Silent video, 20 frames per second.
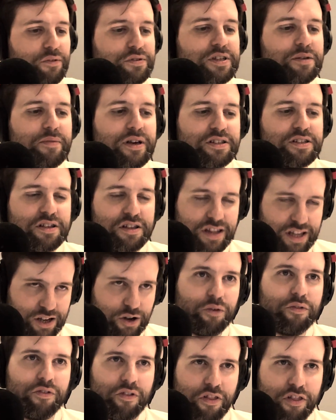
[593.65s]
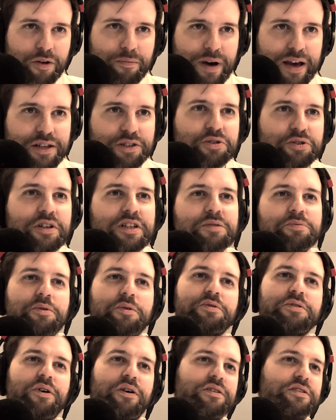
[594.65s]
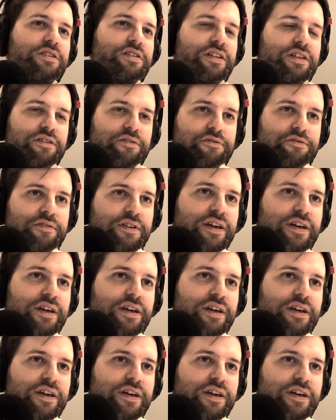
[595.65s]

Obviously, it makes you think of The Matrix, but also I just think of